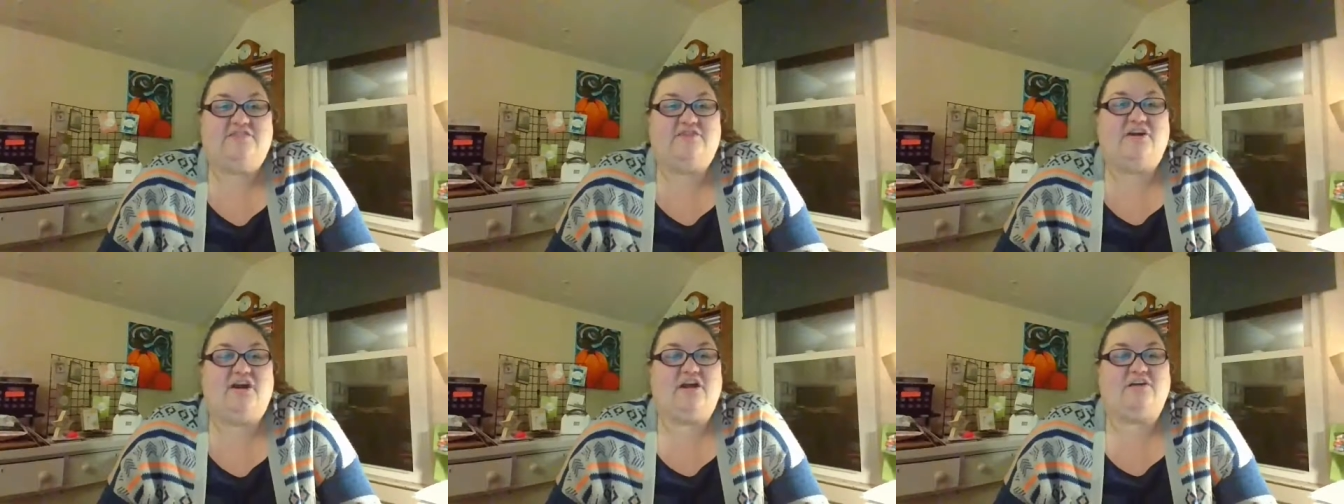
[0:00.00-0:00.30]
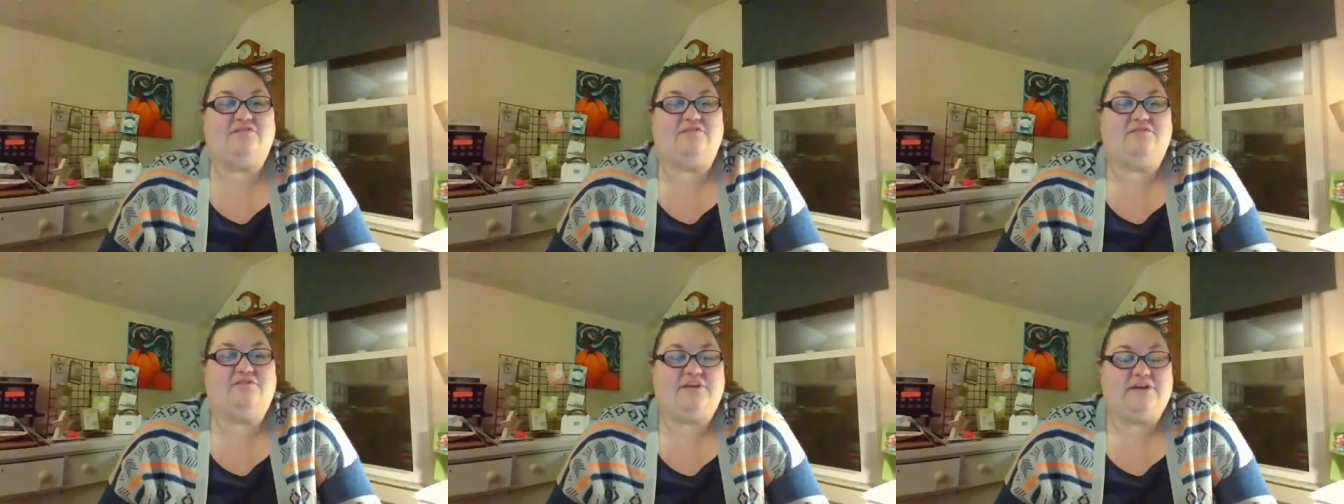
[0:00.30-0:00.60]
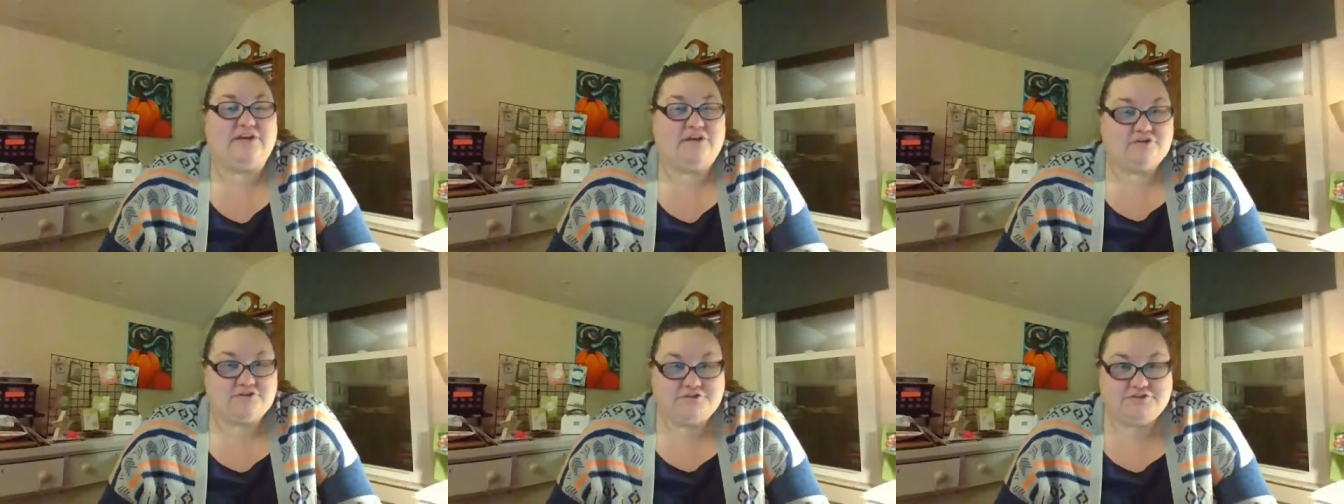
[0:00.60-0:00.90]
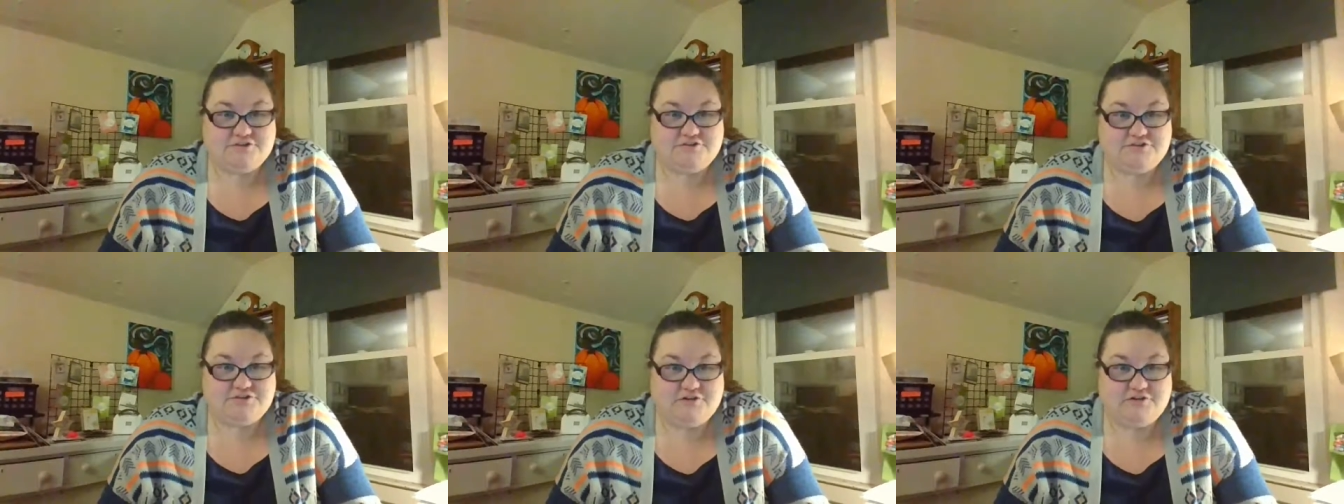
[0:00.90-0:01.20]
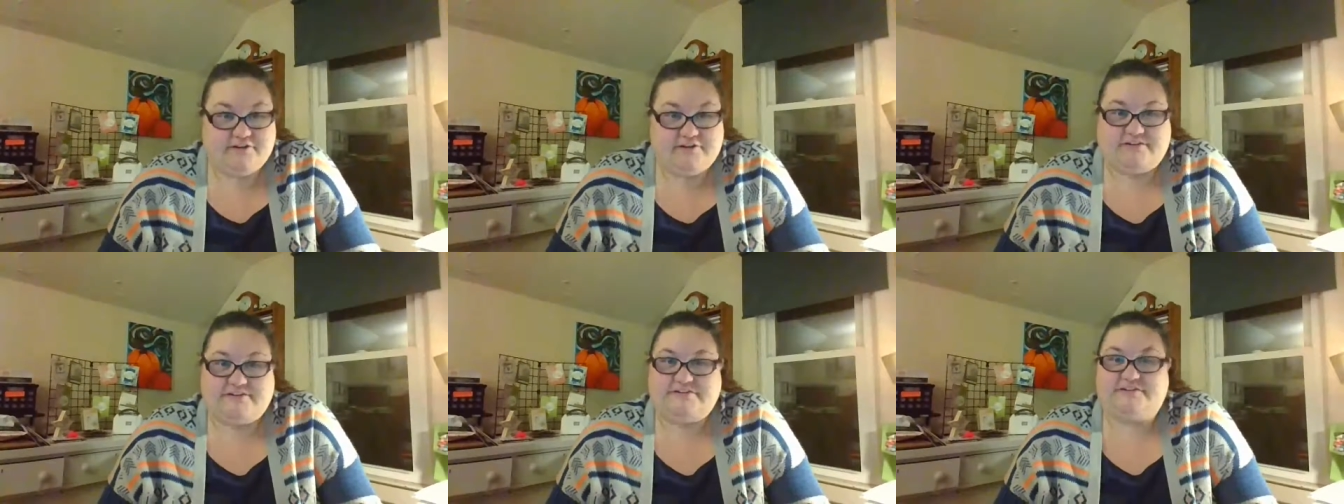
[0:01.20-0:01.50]
There are video
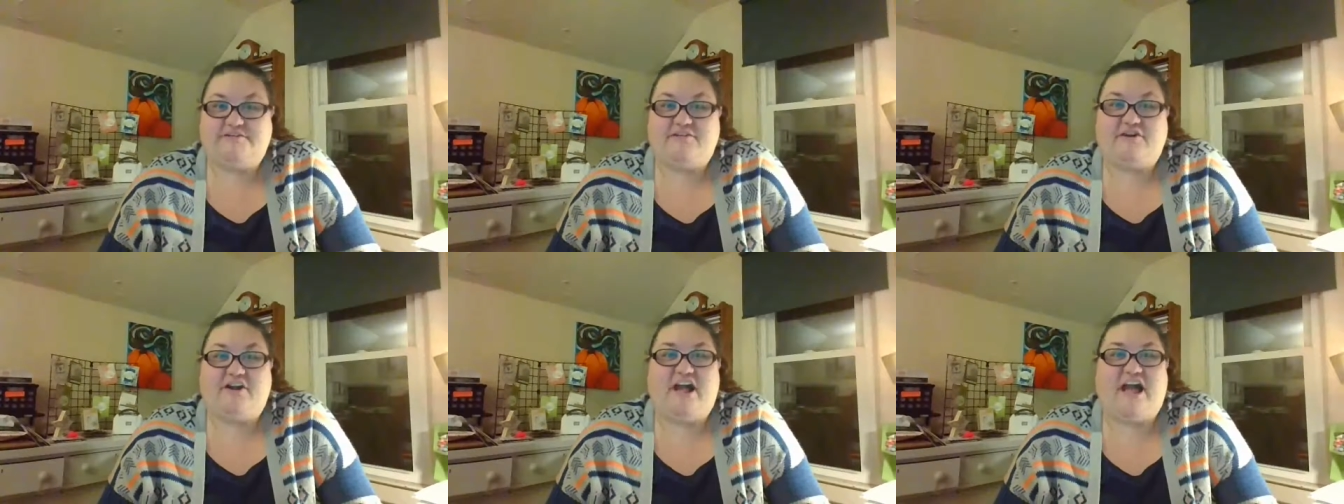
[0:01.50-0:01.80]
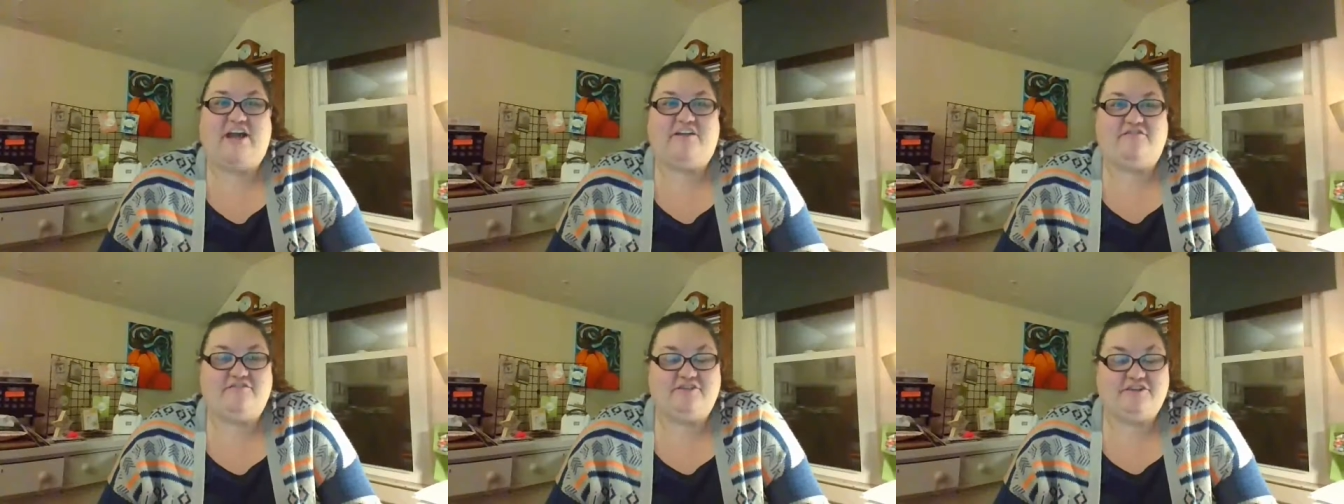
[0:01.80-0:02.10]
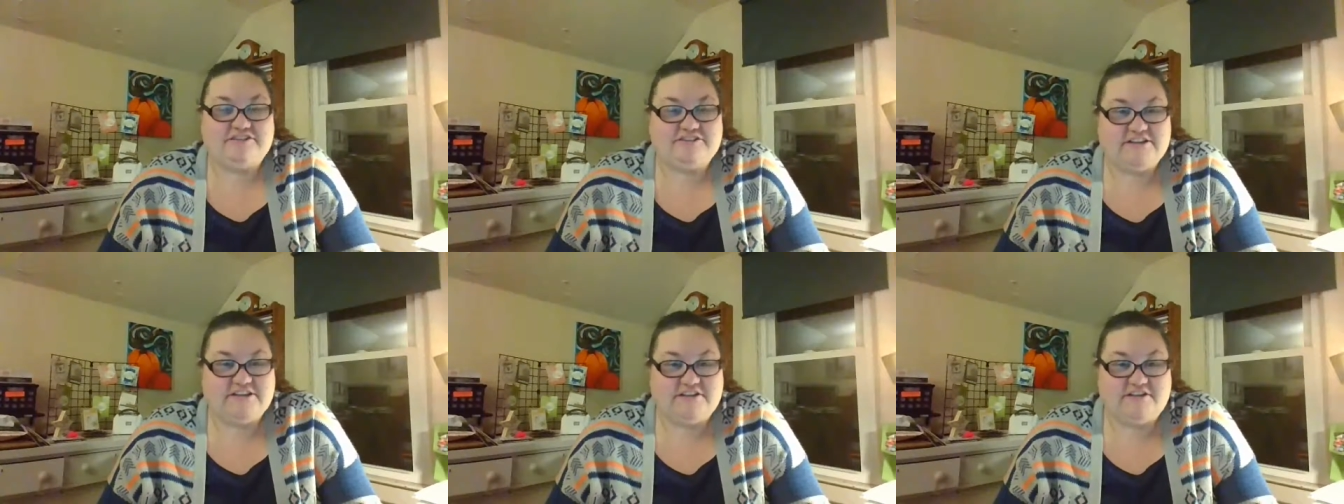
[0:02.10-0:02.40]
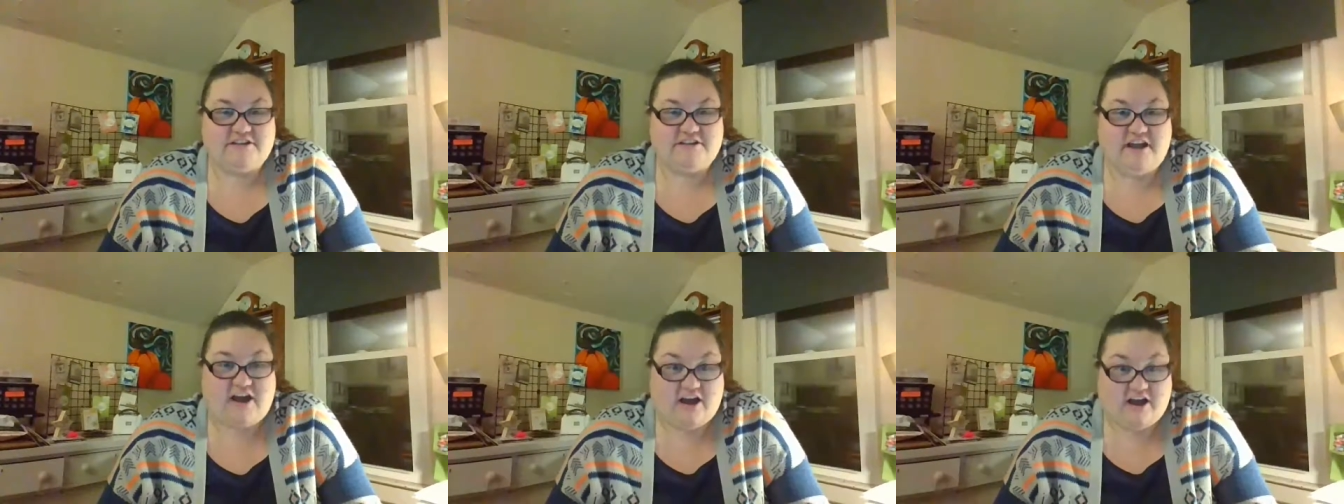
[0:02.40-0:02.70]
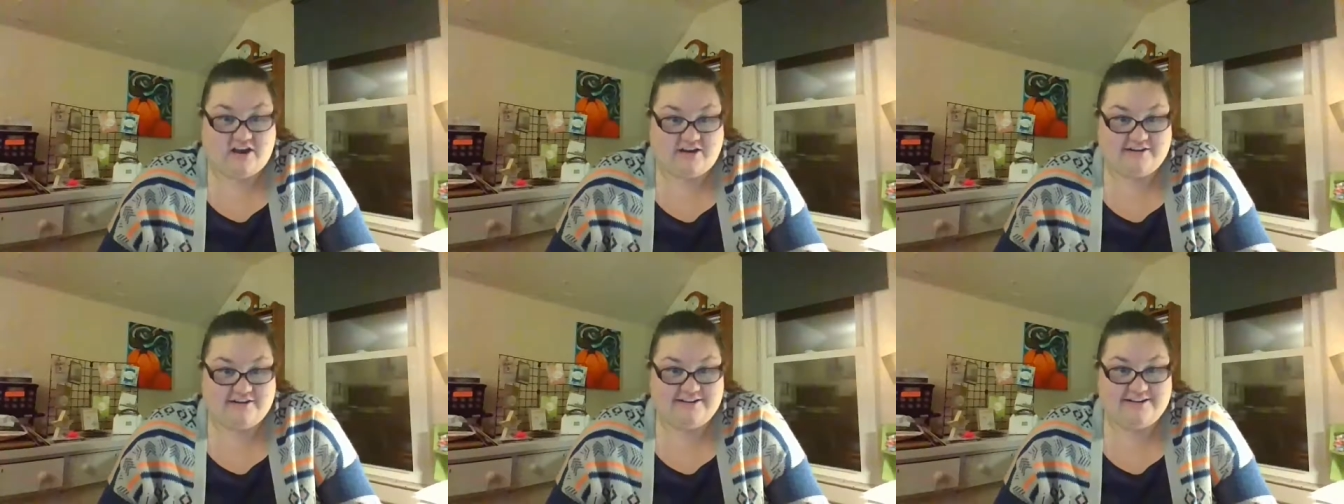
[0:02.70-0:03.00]
tutorials for every single
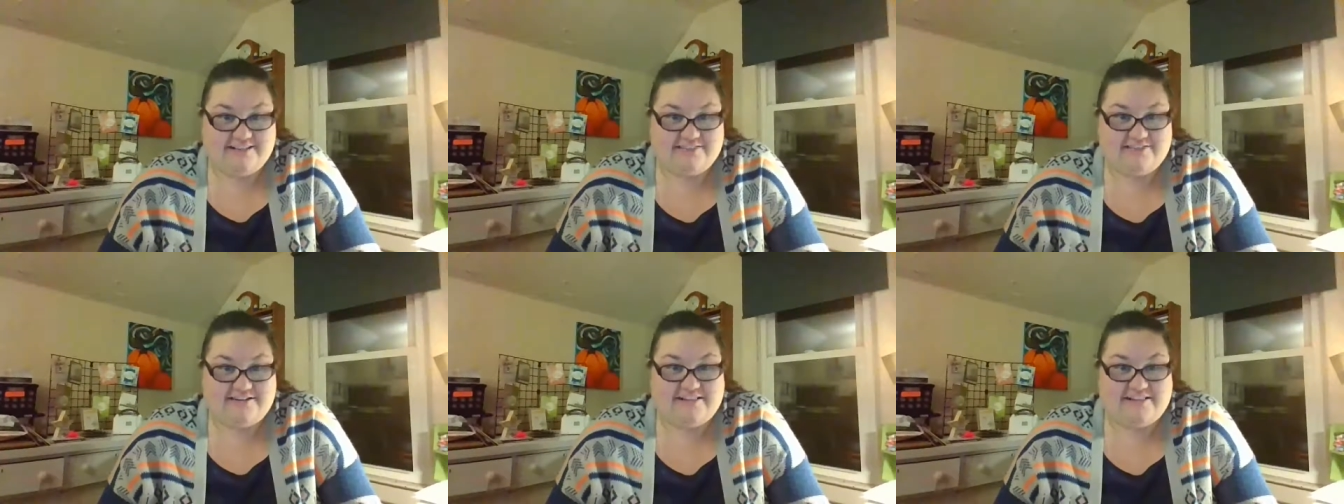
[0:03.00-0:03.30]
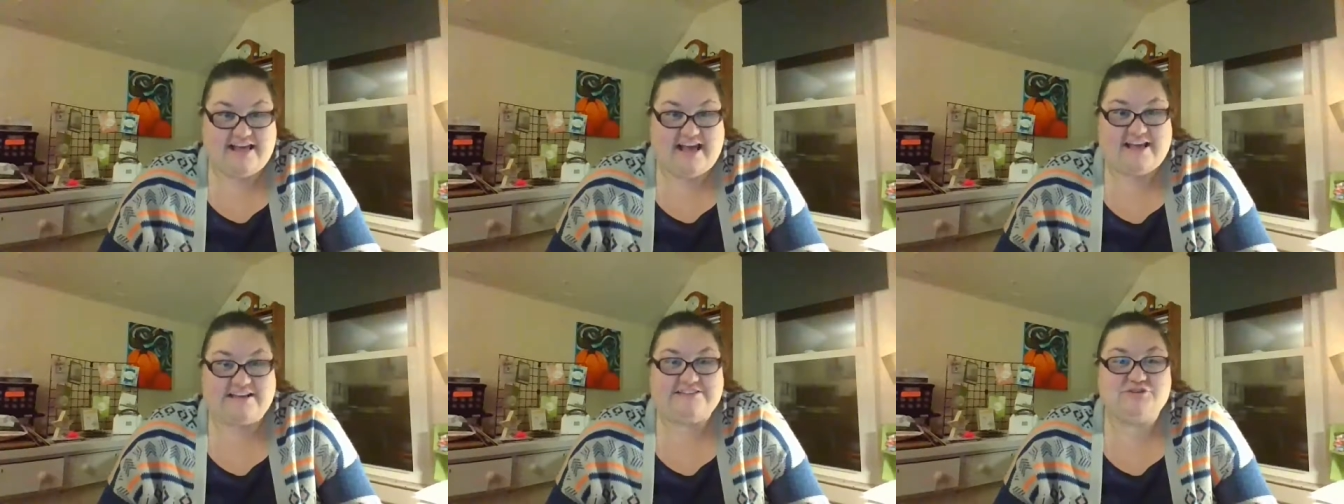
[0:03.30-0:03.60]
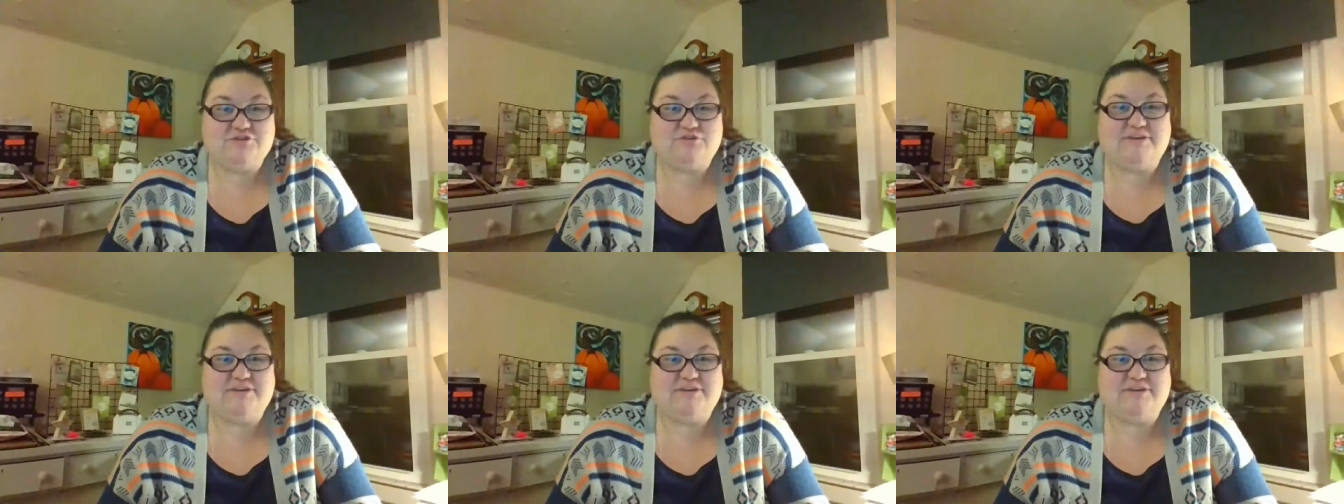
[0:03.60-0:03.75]
card in the class.